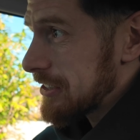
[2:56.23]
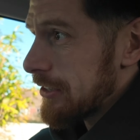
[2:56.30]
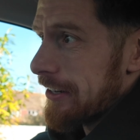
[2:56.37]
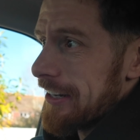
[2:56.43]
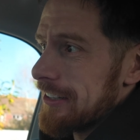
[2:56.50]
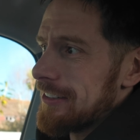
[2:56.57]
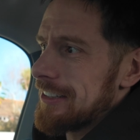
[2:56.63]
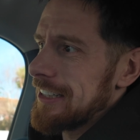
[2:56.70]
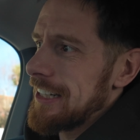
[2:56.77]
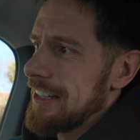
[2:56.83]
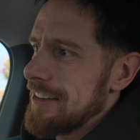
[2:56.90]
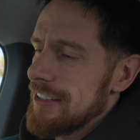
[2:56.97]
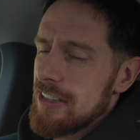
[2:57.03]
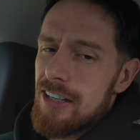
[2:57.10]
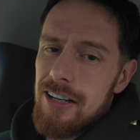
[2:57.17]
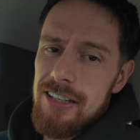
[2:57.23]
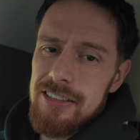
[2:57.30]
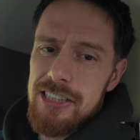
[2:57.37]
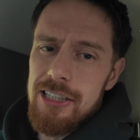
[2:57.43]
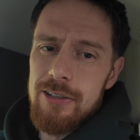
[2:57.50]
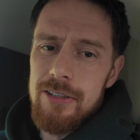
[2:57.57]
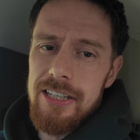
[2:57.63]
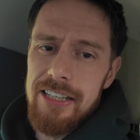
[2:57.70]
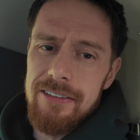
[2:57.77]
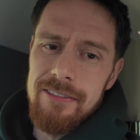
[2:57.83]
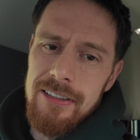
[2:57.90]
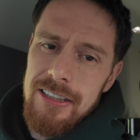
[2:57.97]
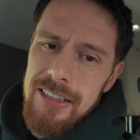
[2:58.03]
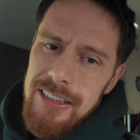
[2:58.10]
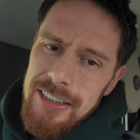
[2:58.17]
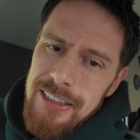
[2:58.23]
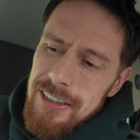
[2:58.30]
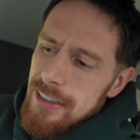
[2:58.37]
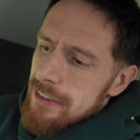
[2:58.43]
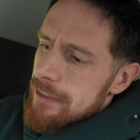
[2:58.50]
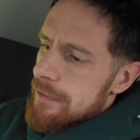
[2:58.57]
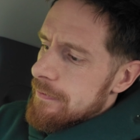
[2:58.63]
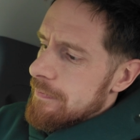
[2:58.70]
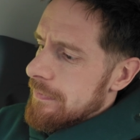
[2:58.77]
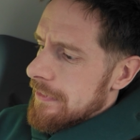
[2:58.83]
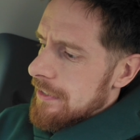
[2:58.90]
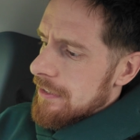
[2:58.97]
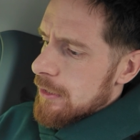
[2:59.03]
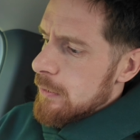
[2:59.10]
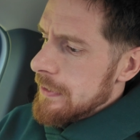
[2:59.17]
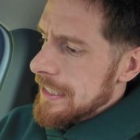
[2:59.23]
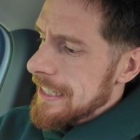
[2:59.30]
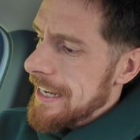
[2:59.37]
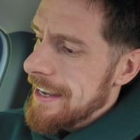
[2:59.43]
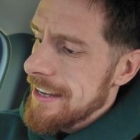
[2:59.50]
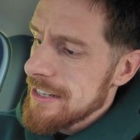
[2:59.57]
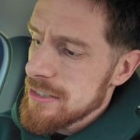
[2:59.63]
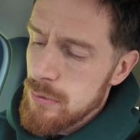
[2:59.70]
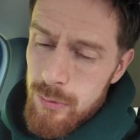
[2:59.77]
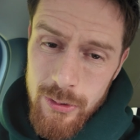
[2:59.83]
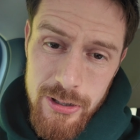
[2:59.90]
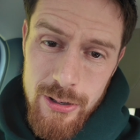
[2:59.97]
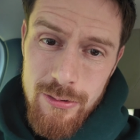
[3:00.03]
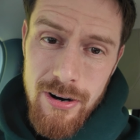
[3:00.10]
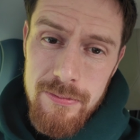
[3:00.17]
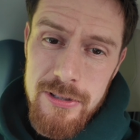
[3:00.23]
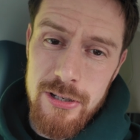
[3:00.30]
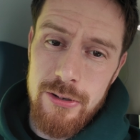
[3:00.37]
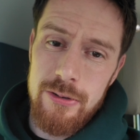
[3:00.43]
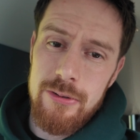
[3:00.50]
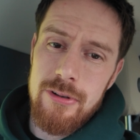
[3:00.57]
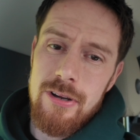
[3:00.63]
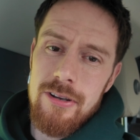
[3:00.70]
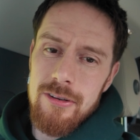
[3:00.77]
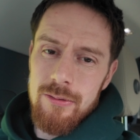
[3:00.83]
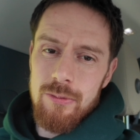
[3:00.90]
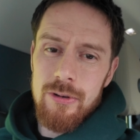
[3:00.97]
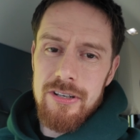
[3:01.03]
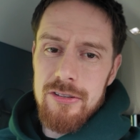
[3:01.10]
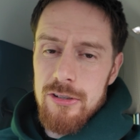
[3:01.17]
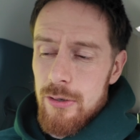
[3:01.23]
sorry, I gotta get in the car slowly. Nobody cares what you're up to, what you're